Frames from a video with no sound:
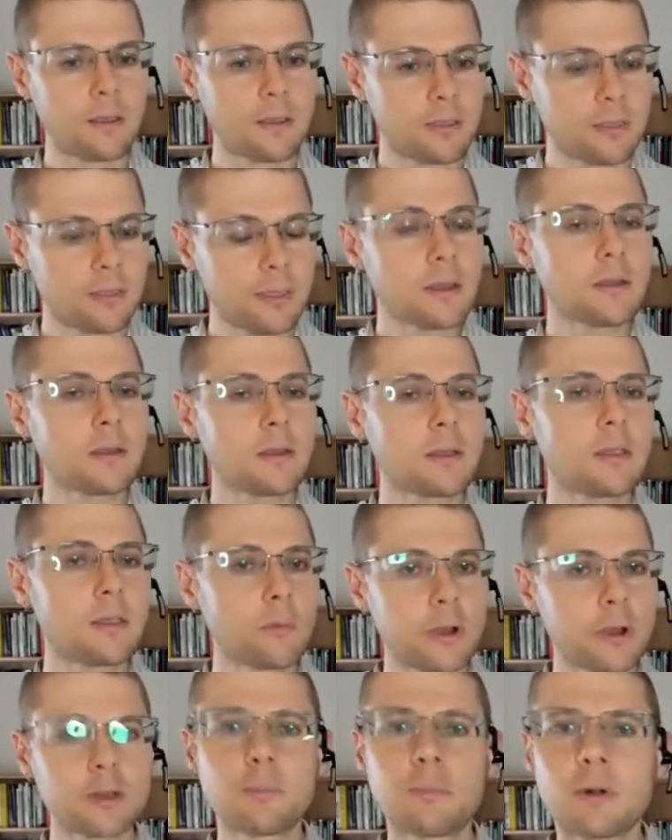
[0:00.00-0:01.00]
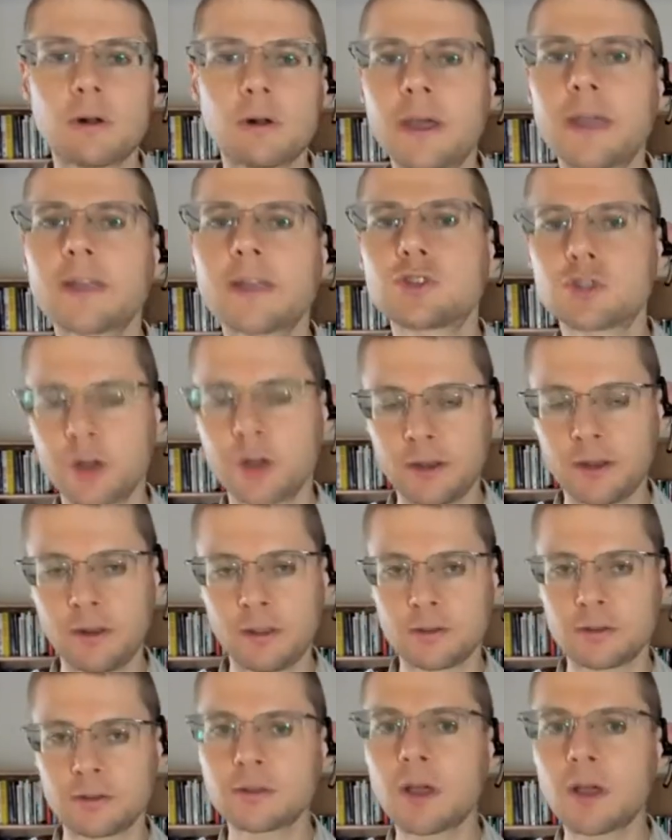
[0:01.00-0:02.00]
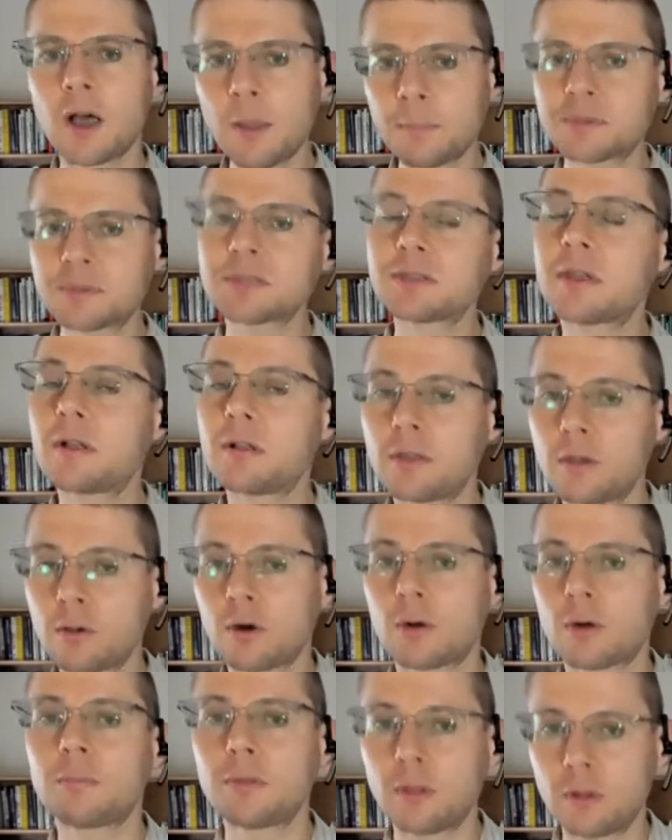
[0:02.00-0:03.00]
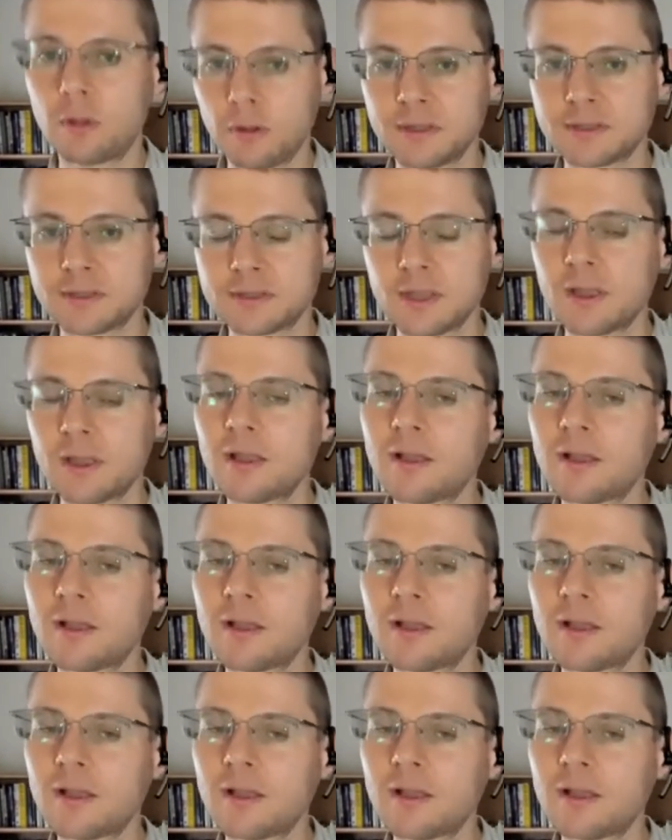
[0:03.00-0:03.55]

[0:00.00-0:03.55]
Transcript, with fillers: Then you want to provide training upskill your employees.